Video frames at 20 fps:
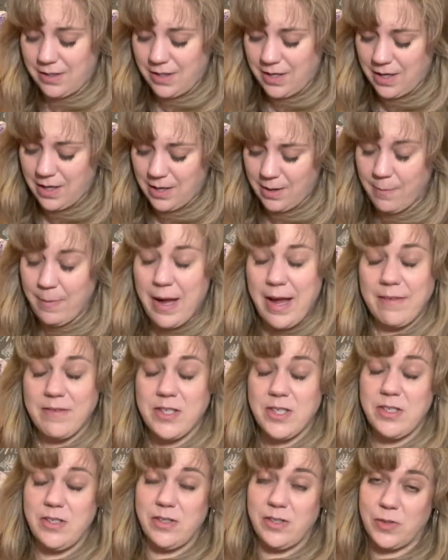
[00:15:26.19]
I might have to
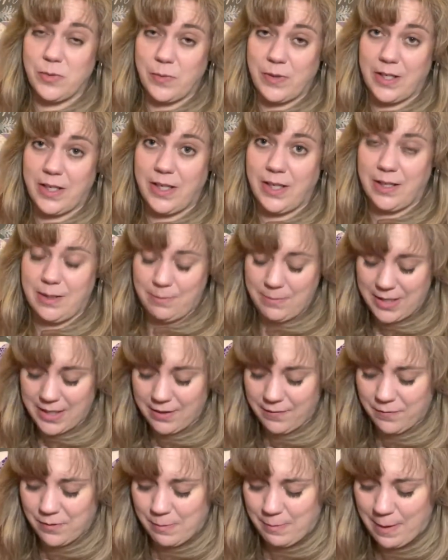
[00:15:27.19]
do this one again and make
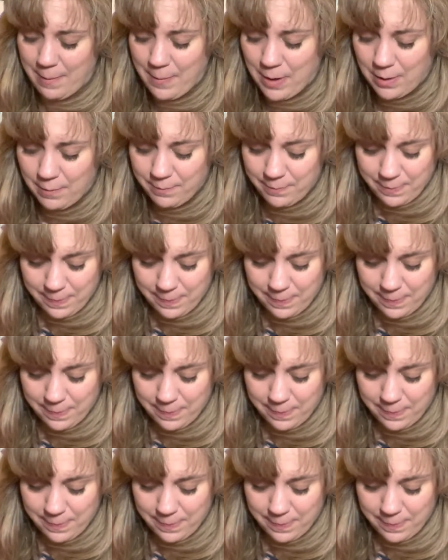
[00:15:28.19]
it for my mom.